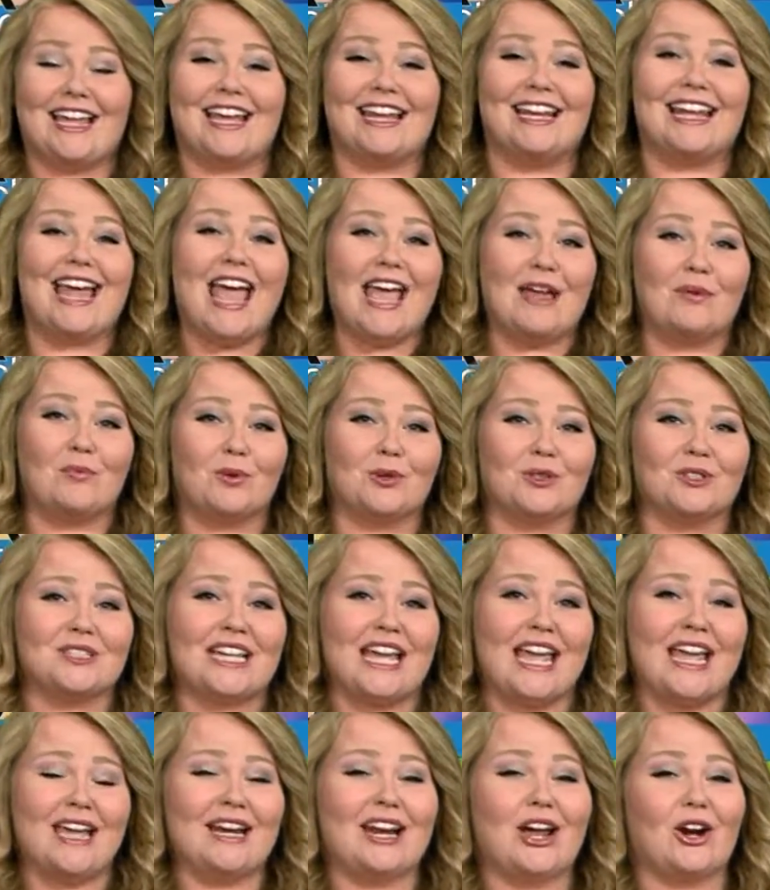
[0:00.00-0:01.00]
an April
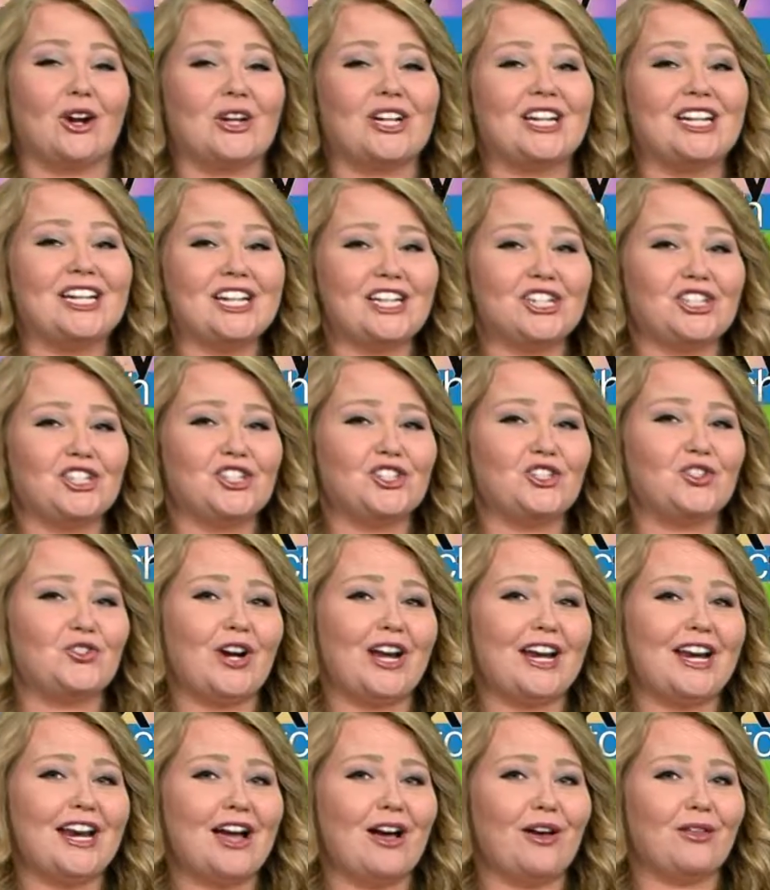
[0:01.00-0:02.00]
day and our conditions
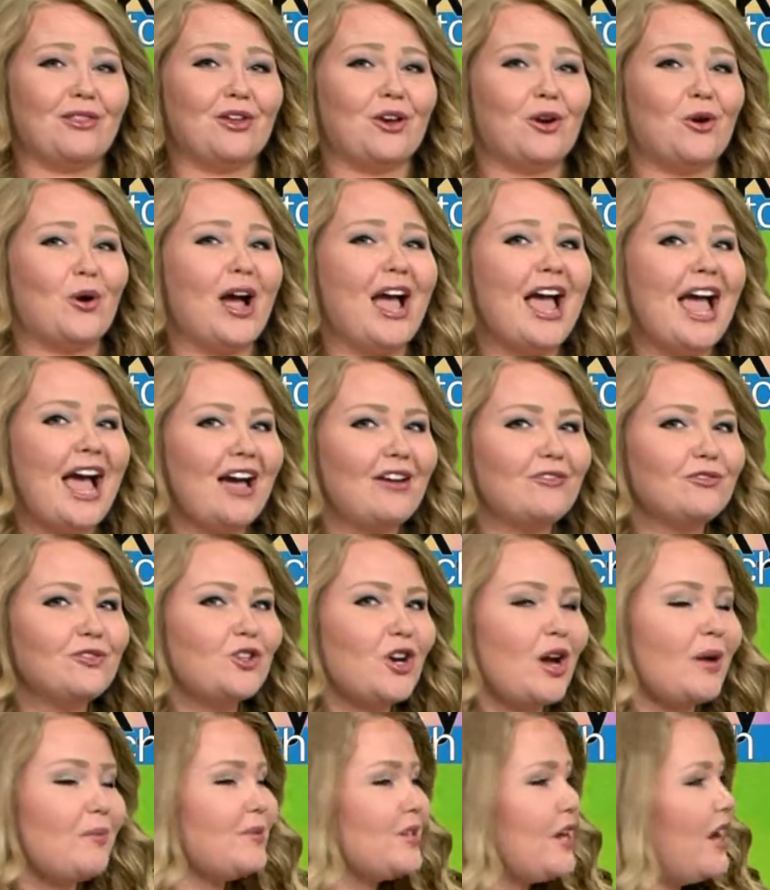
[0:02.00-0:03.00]
right now though have
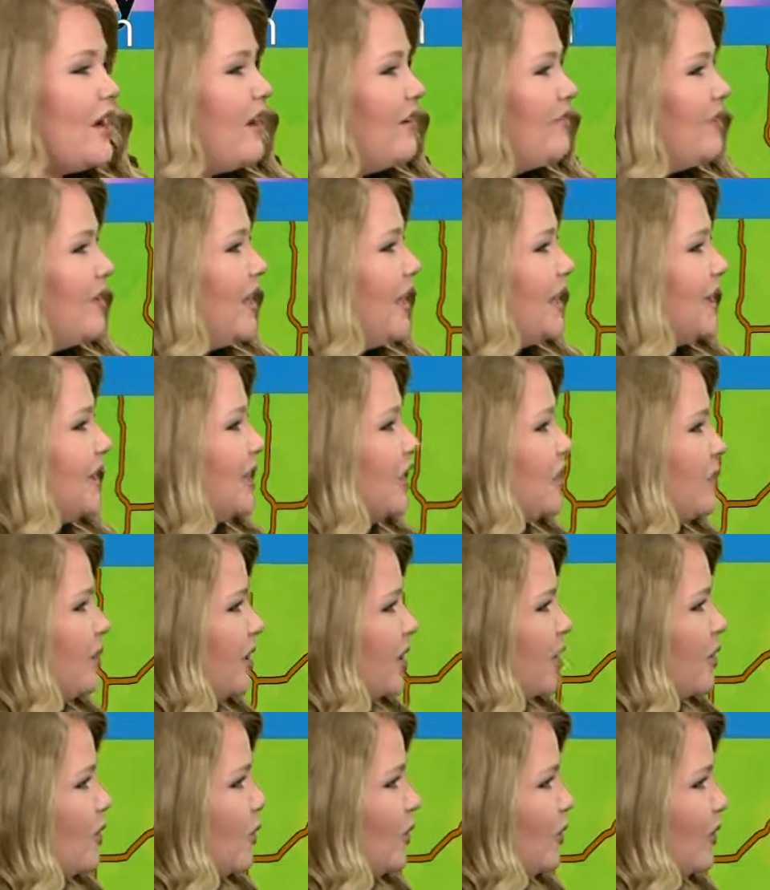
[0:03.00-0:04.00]
dropped off a little
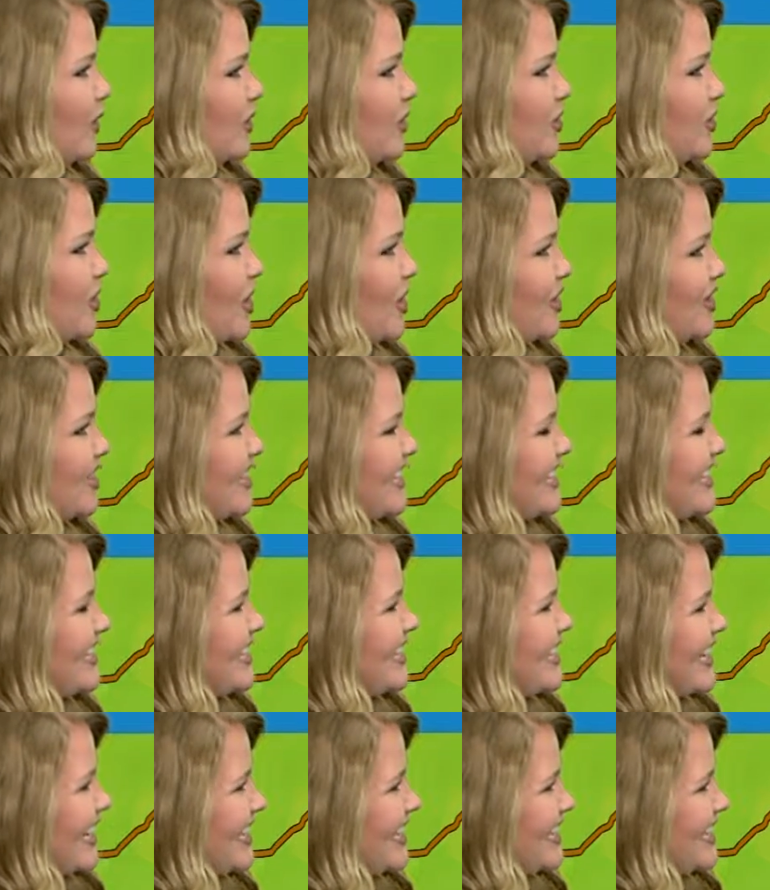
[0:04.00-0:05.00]
bit cooler in Charleston
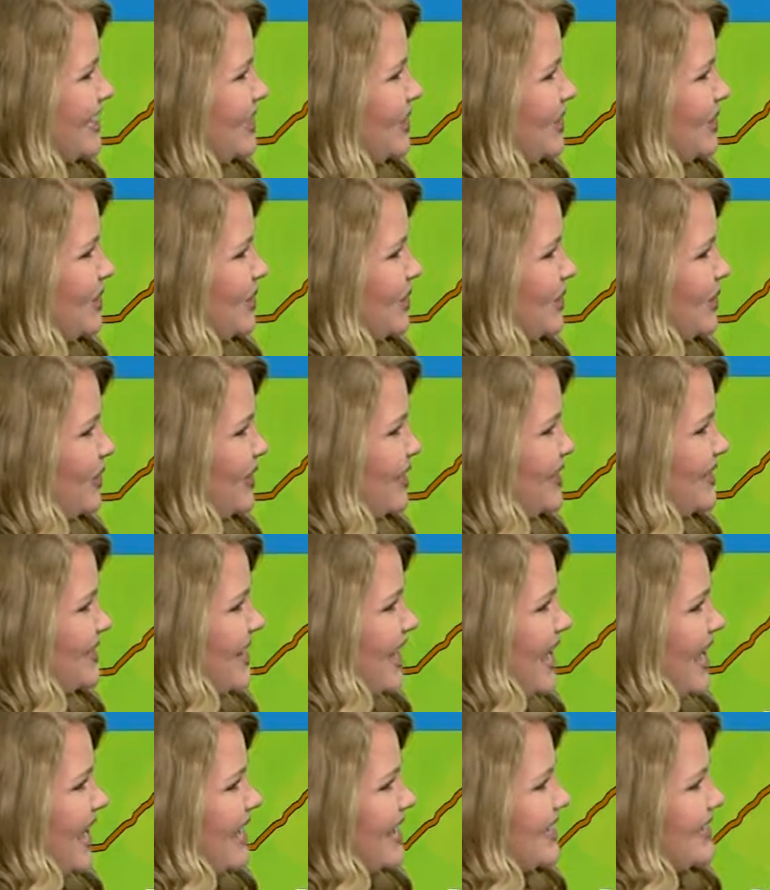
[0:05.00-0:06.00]
62 degrees
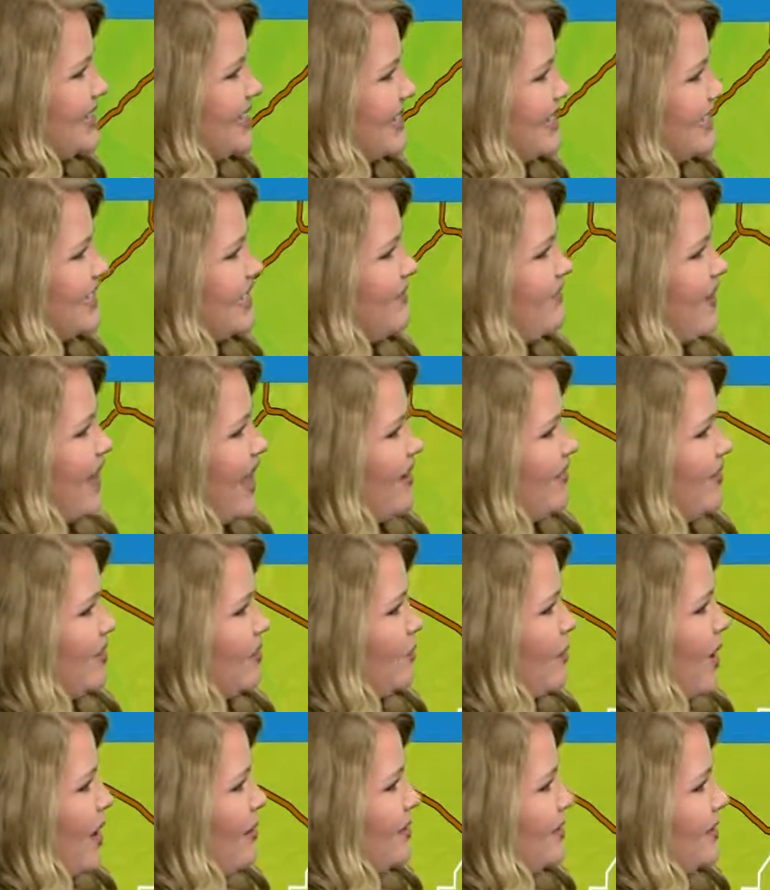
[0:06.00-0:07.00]
65 in
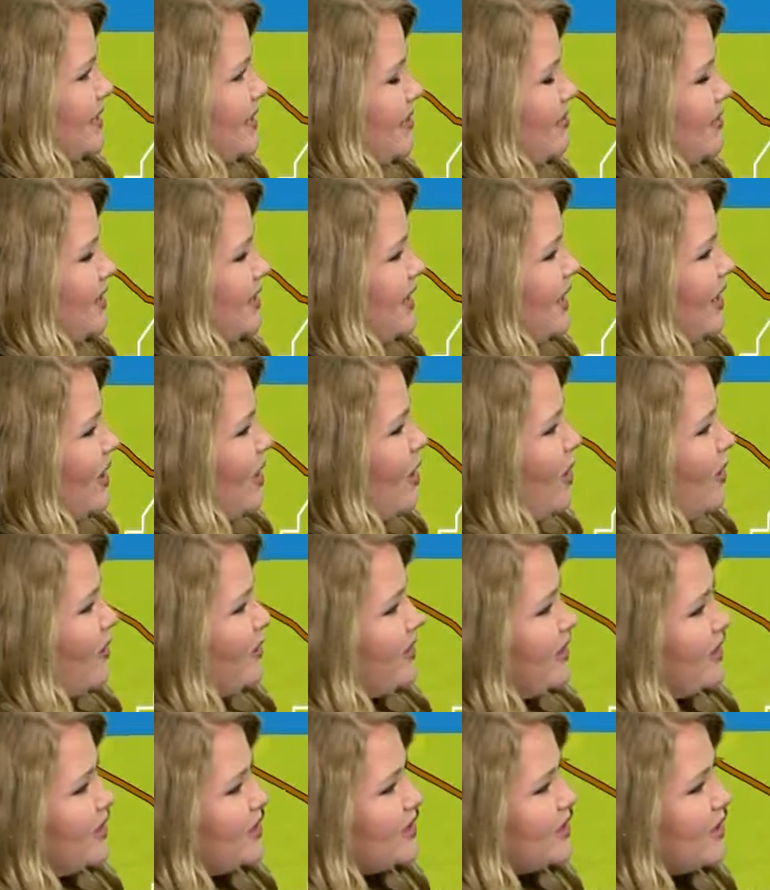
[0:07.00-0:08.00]
Robinson but Terre Haute
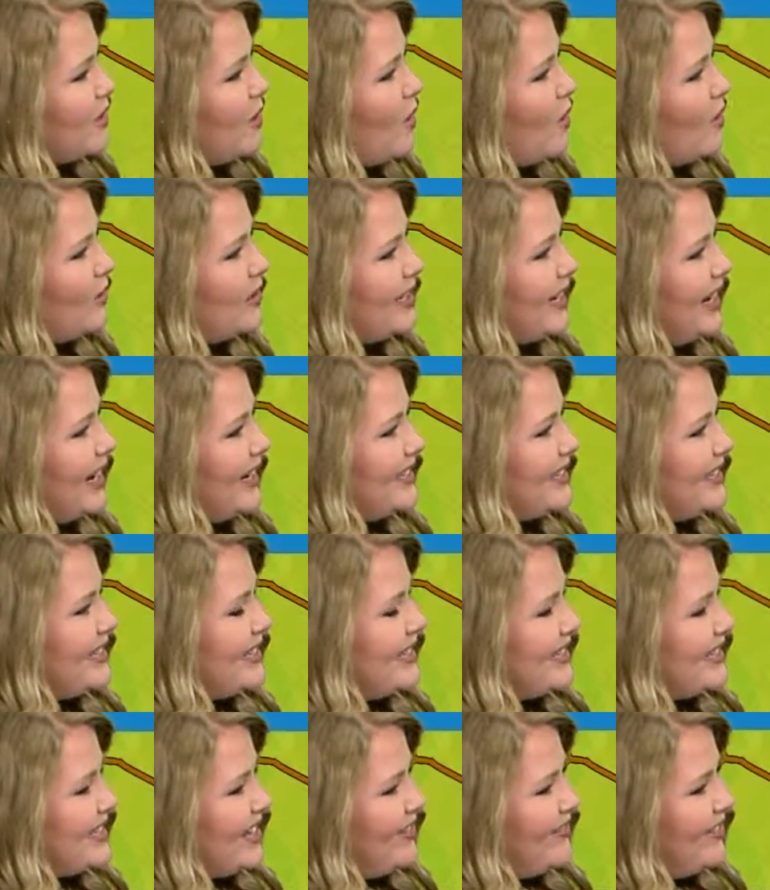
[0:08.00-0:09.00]
they're still holding on to the
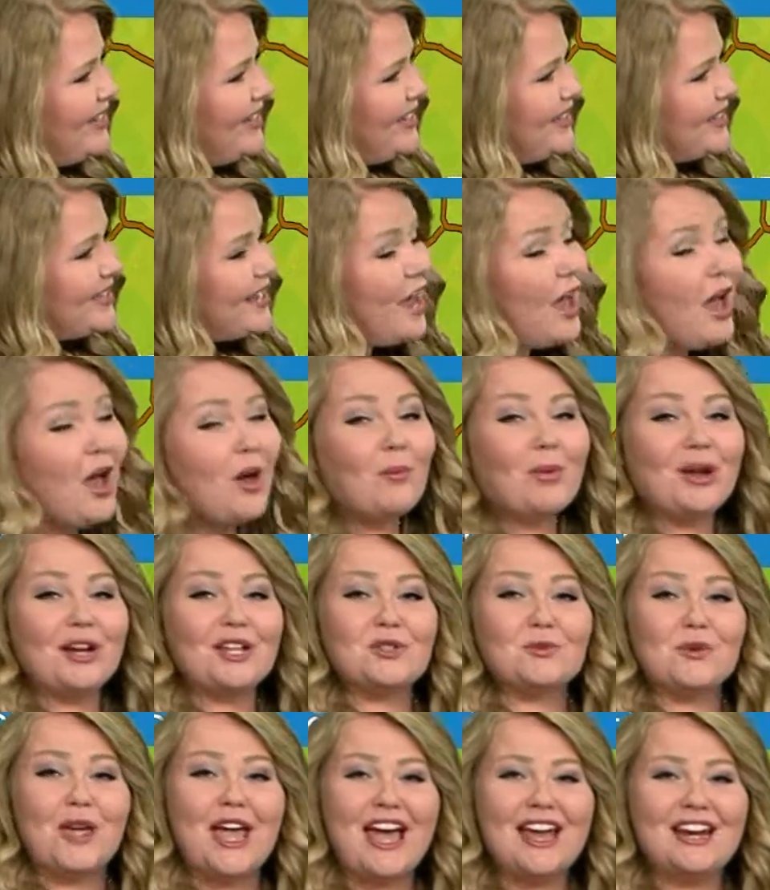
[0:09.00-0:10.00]
70s but
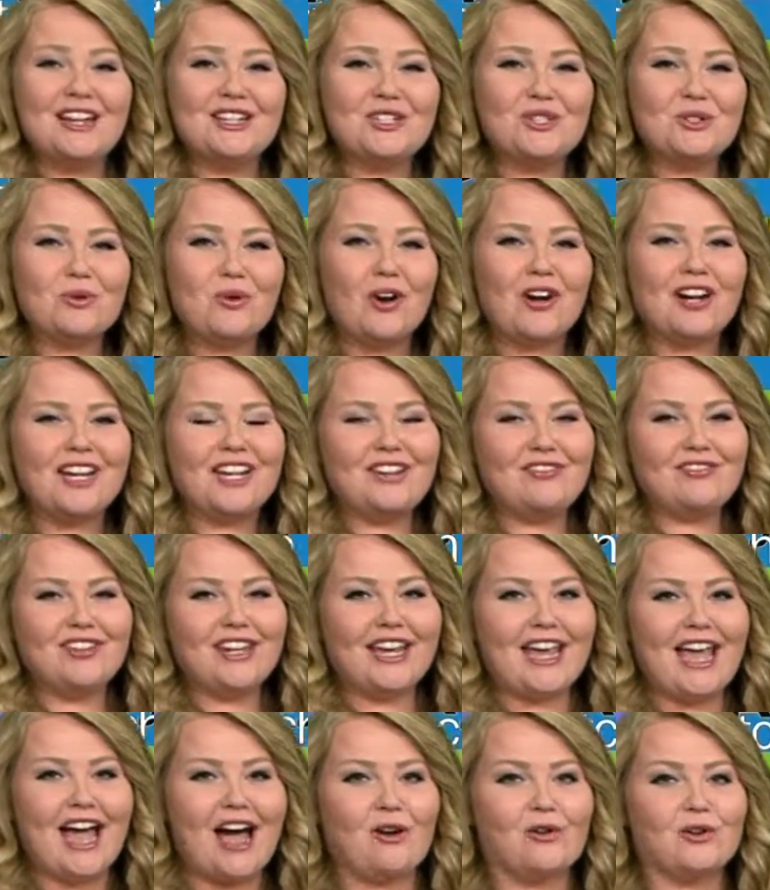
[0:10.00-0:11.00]
as we head into our
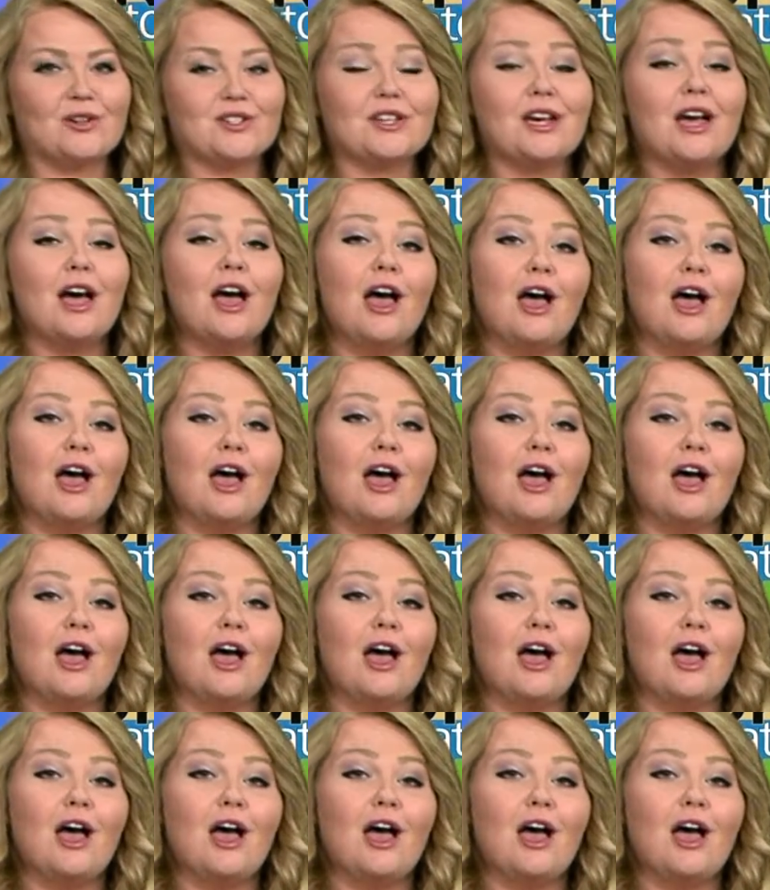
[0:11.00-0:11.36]
evening hours